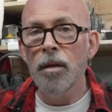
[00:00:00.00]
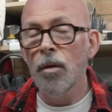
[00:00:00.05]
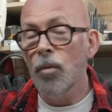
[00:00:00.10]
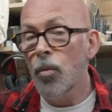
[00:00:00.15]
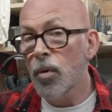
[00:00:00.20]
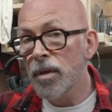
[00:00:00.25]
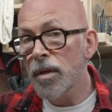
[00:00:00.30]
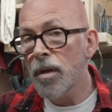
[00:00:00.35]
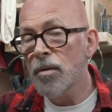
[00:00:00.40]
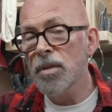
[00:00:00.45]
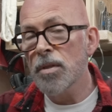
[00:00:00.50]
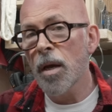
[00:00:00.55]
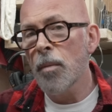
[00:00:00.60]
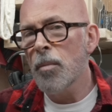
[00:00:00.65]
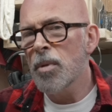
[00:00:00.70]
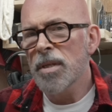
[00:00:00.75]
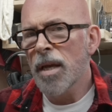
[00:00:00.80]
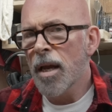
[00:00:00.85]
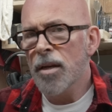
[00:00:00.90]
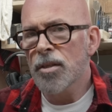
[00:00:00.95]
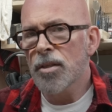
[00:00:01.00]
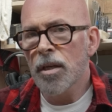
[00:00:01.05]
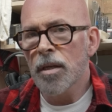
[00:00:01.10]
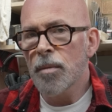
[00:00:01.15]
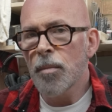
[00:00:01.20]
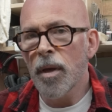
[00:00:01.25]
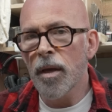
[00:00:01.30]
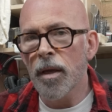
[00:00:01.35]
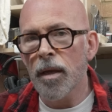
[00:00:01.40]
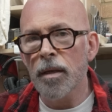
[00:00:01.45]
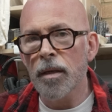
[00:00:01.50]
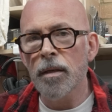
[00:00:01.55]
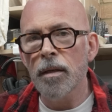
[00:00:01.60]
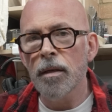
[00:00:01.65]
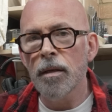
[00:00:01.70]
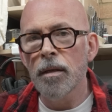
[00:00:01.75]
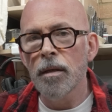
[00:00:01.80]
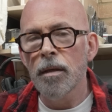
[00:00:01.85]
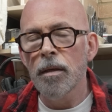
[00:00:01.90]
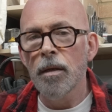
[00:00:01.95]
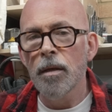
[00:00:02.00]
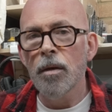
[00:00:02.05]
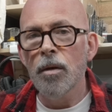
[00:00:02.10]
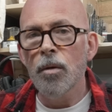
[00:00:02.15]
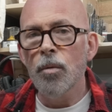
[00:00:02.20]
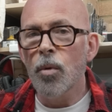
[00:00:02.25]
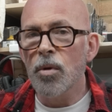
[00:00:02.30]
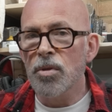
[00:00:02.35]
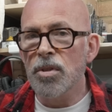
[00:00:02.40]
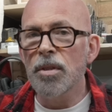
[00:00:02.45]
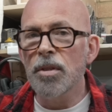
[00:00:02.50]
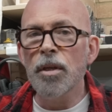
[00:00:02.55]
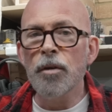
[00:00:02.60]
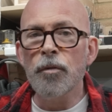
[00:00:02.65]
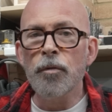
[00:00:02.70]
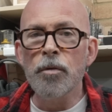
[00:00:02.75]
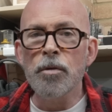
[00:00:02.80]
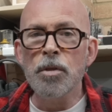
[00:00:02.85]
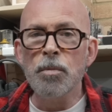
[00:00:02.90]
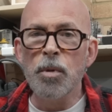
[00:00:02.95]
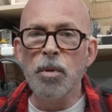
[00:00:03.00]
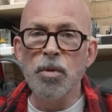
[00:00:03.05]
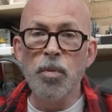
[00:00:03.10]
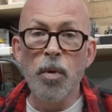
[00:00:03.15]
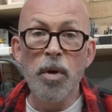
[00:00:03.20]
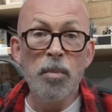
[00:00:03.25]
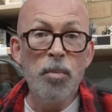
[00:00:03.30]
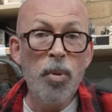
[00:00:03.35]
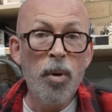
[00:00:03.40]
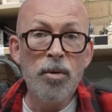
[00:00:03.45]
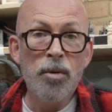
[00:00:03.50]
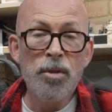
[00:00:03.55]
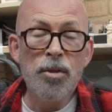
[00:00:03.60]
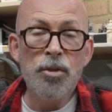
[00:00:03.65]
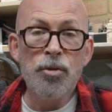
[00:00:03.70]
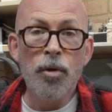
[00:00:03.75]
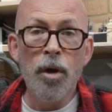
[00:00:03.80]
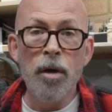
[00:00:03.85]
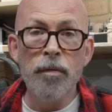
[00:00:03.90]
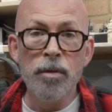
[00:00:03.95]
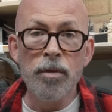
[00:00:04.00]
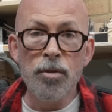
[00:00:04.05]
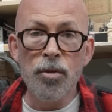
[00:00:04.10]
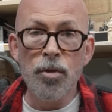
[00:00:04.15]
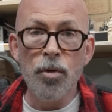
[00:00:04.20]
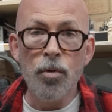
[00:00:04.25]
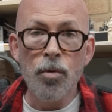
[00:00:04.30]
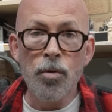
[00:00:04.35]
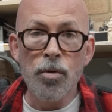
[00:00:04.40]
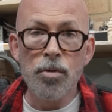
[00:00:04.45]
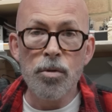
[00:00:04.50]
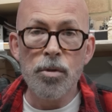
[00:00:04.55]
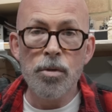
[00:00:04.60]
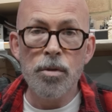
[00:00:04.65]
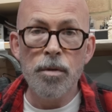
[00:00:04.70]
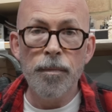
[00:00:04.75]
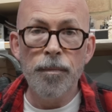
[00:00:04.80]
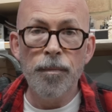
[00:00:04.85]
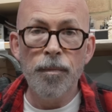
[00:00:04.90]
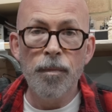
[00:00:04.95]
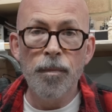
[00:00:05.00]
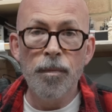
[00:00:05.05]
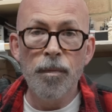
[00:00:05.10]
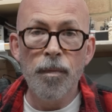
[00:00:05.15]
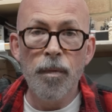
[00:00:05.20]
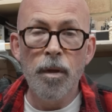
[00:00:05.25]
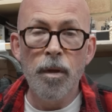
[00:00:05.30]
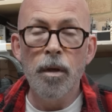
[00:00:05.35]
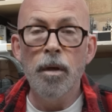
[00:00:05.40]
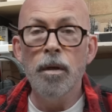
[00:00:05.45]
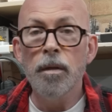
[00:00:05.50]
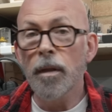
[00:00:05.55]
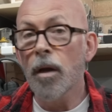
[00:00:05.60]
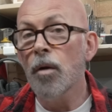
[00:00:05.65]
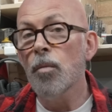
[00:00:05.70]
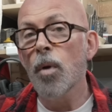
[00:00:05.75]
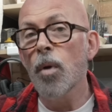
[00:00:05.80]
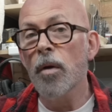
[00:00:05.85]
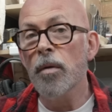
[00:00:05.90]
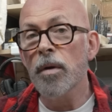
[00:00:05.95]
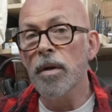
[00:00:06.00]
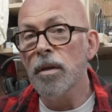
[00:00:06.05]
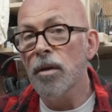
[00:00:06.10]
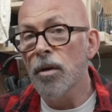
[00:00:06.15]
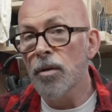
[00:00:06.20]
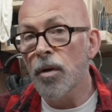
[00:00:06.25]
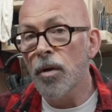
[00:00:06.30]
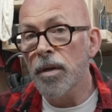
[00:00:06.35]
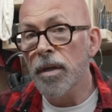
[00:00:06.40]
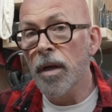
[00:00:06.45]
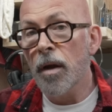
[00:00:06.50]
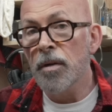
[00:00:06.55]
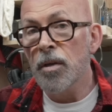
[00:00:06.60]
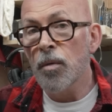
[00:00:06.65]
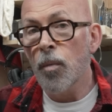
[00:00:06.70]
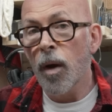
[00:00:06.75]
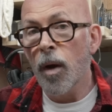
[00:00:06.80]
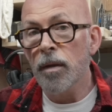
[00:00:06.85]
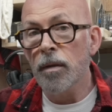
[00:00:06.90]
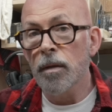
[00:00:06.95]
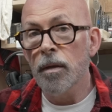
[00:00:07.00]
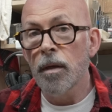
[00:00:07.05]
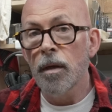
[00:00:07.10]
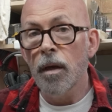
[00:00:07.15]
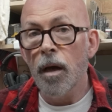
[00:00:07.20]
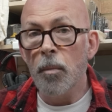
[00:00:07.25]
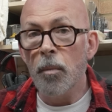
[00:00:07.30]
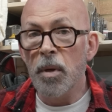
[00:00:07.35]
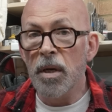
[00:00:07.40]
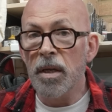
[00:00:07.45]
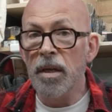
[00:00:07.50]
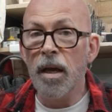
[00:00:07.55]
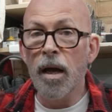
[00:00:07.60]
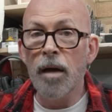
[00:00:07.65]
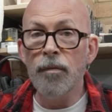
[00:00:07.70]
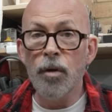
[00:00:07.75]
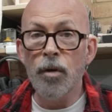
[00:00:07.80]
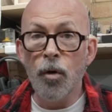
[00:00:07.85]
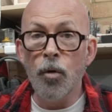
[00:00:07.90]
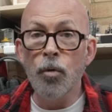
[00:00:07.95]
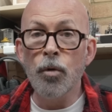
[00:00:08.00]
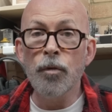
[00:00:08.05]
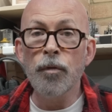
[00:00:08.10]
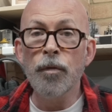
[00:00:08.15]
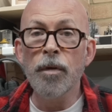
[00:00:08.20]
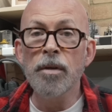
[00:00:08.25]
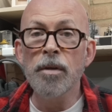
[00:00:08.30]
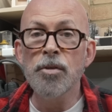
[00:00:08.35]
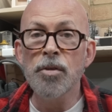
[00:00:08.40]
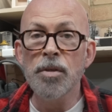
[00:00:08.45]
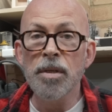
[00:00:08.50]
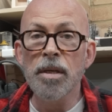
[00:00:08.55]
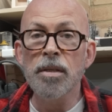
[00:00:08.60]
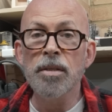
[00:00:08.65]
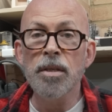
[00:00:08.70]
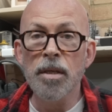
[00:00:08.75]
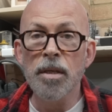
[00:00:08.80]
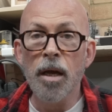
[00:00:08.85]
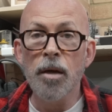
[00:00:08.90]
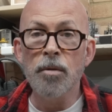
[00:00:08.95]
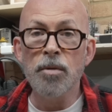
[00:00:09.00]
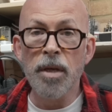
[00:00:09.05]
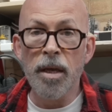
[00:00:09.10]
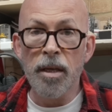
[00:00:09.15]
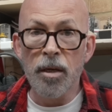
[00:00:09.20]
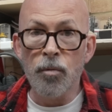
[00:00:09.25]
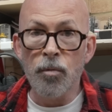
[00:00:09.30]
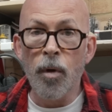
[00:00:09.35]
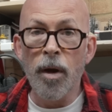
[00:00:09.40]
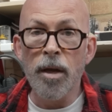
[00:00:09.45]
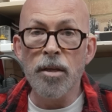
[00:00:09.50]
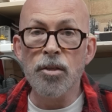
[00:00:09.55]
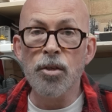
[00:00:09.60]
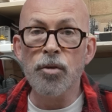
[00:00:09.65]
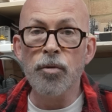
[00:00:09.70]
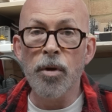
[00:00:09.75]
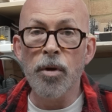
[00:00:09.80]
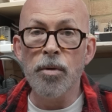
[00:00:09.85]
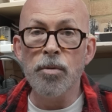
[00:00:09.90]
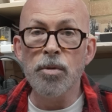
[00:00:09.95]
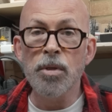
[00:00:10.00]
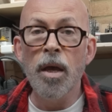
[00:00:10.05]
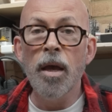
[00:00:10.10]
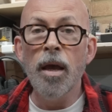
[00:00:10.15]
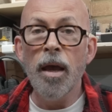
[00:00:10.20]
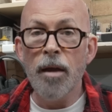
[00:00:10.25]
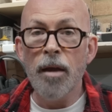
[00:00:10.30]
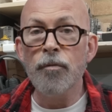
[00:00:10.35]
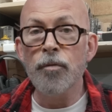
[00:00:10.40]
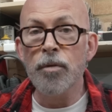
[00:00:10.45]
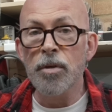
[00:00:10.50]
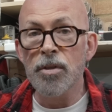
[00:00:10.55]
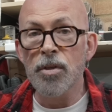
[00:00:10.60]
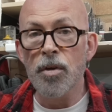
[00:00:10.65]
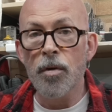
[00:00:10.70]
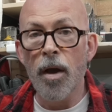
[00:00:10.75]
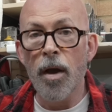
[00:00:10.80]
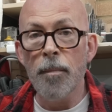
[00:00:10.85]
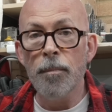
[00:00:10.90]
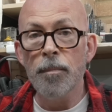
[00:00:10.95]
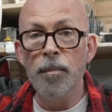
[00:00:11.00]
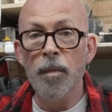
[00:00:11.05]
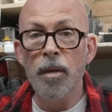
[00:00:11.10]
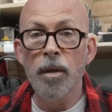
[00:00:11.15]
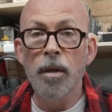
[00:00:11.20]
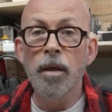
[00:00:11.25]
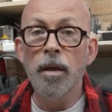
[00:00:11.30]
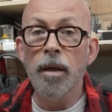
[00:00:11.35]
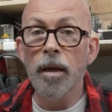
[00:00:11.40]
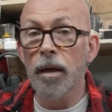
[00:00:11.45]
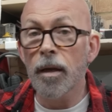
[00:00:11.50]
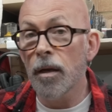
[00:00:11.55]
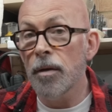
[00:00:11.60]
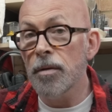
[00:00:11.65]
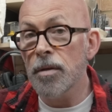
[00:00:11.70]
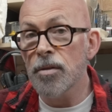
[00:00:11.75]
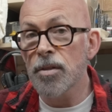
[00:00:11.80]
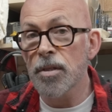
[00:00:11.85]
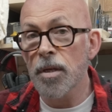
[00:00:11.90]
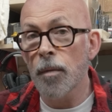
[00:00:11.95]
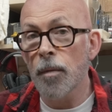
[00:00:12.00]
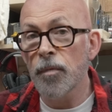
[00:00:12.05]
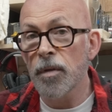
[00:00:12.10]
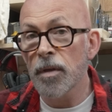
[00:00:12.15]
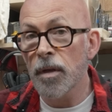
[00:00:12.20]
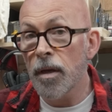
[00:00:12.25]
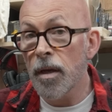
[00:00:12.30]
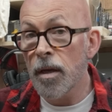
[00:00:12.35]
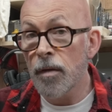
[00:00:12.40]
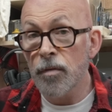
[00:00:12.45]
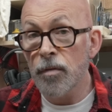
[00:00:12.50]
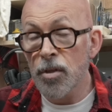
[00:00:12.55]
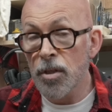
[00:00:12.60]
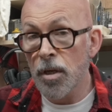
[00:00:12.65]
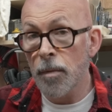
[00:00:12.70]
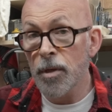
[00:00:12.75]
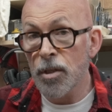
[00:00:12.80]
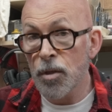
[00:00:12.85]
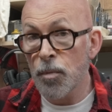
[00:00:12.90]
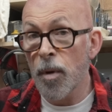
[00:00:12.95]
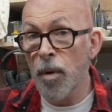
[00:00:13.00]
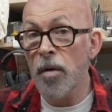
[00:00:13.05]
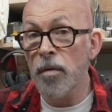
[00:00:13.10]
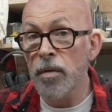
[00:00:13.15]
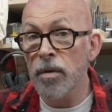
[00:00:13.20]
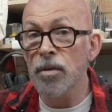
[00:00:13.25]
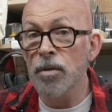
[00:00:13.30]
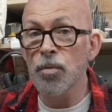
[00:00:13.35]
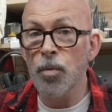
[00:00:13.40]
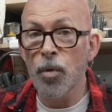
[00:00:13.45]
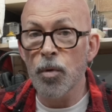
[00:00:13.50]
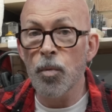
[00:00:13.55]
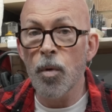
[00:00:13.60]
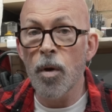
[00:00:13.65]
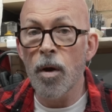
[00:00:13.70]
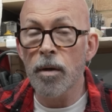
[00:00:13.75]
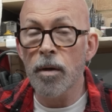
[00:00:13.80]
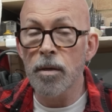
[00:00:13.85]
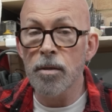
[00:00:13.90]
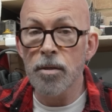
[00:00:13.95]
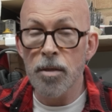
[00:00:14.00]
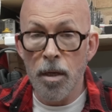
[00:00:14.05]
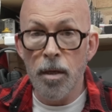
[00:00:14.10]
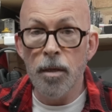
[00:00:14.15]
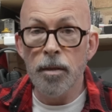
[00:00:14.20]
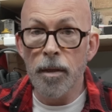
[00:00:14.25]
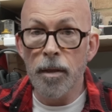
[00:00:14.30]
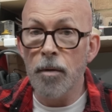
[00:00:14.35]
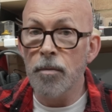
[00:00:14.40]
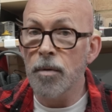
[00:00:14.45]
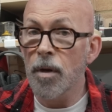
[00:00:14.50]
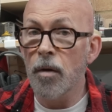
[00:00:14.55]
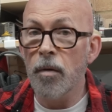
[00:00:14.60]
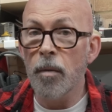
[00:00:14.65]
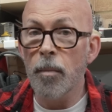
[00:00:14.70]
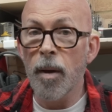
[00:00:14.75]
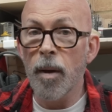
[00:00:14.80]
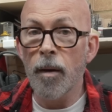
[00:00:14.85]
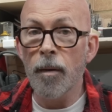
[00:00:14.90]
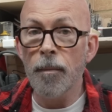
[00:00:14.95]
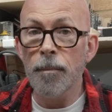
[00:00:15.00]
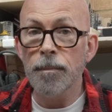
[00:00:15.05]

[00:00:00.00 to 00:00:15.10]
What do those numbers actually mean? What's the difference between Pozidrive and Torx? Don't worry, you're not the only one. I'm going to cover all the things you need to know to get the right screws every time, including something that even some experienced woodworkers don't know about.